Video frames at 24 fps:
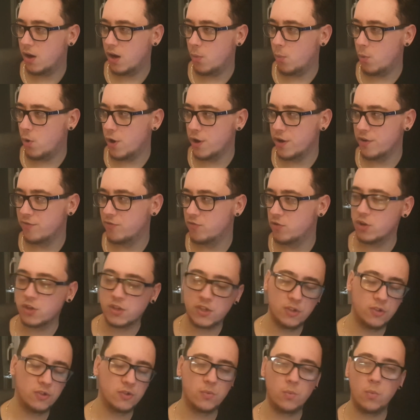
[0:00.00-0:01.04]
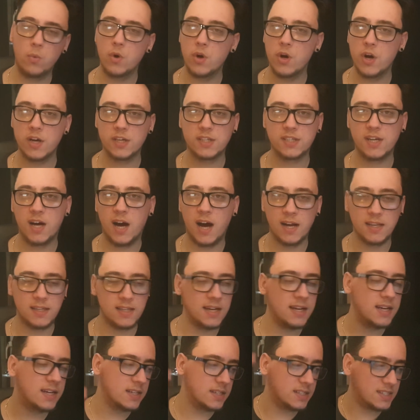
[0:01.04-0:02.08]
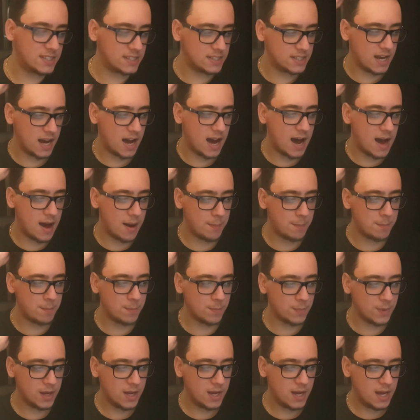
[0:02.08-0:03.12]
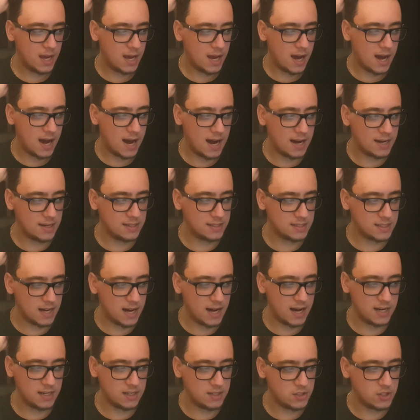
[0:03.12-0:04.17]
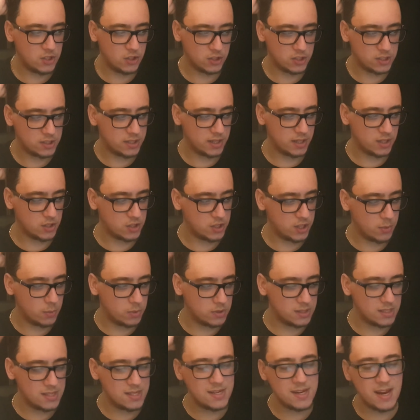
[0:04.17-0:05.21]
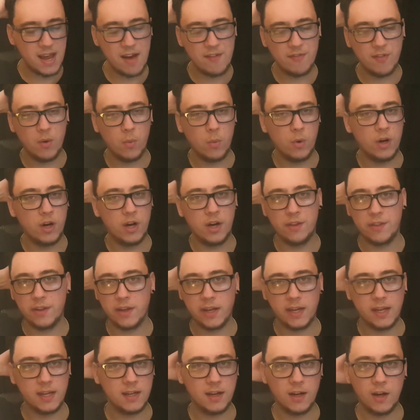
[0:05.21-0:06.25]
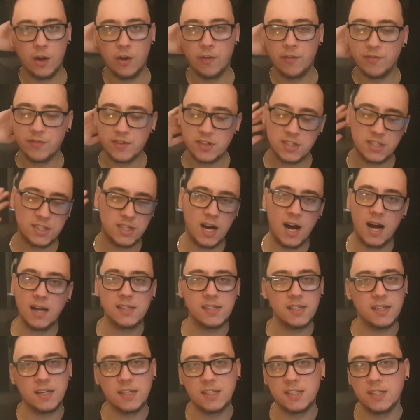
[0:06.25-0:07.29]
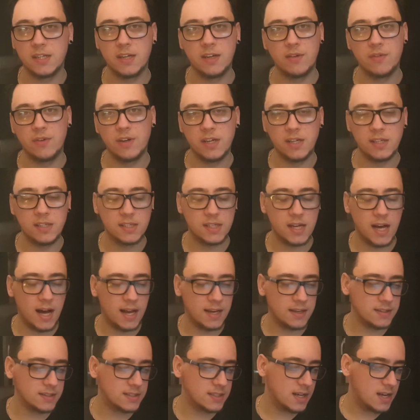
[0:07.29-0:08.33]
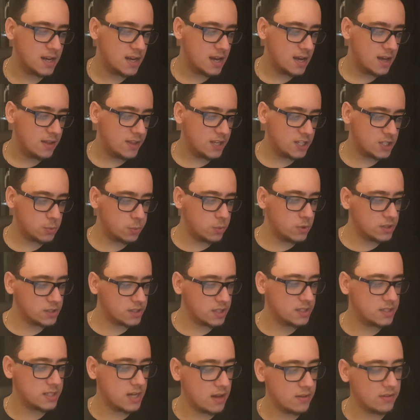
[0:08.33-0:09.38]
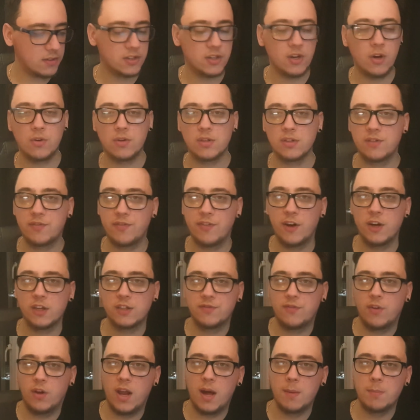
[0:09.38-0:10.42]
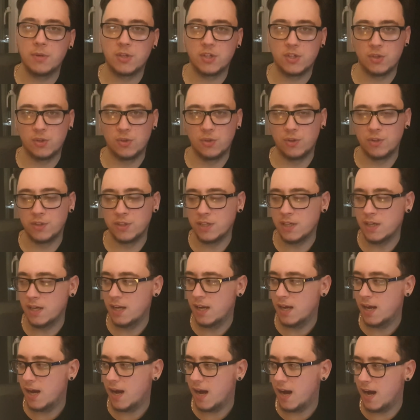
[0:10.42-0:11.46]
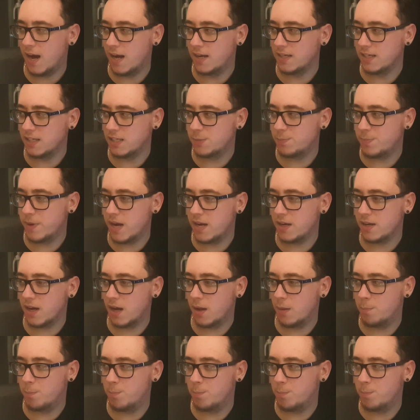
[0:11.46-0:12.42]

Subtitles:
one of Russell's worst ideas, and I just think she was never worthy of starting a series. And this was the 10th Doctor's first full episode, and he spent